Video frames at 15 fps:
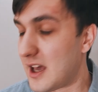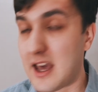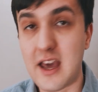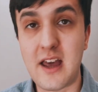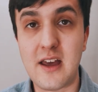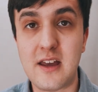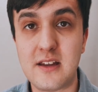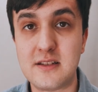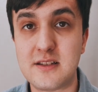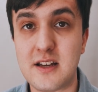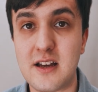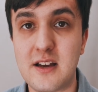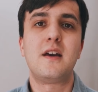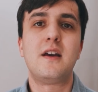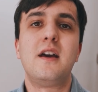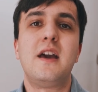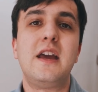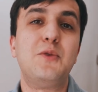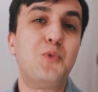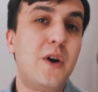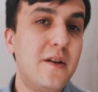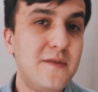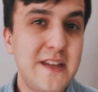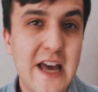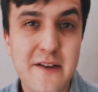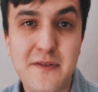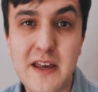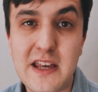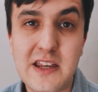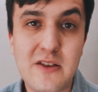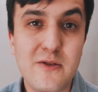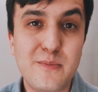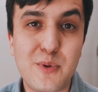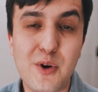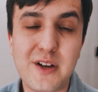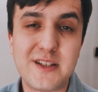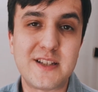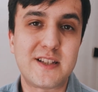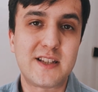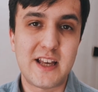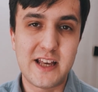And in one of the FAQ points,